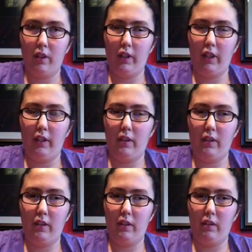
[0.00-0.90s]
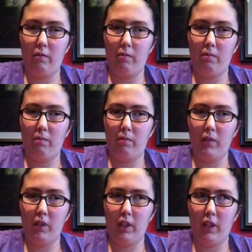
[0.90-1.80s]
are
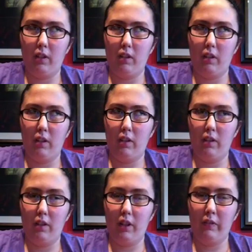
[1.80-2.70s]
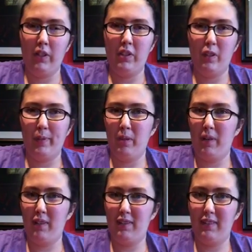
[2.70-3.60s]
they? I'm not sure. It's been a
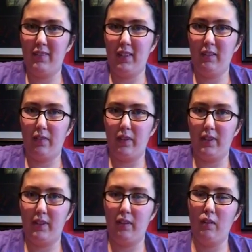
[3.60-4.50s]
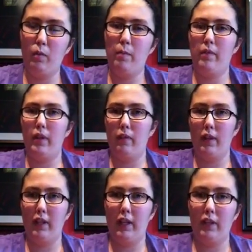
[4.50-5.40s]
while since I've seen the first season. I don't remember if they were
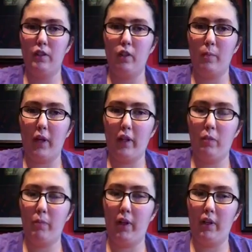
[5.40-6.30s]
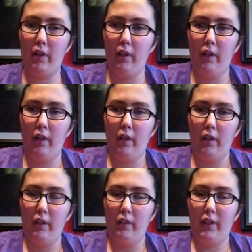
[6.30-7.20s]
engaged or married, but
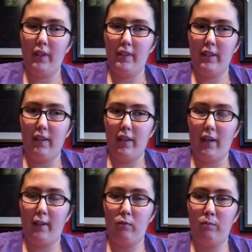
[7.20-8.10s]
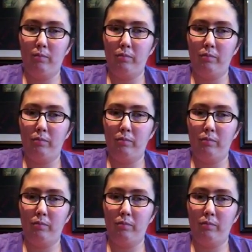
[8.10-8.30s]
you can see that